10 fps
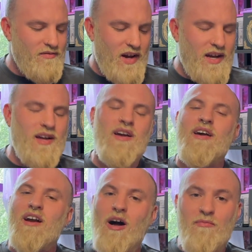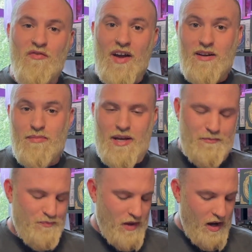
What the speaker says: right? Come find me.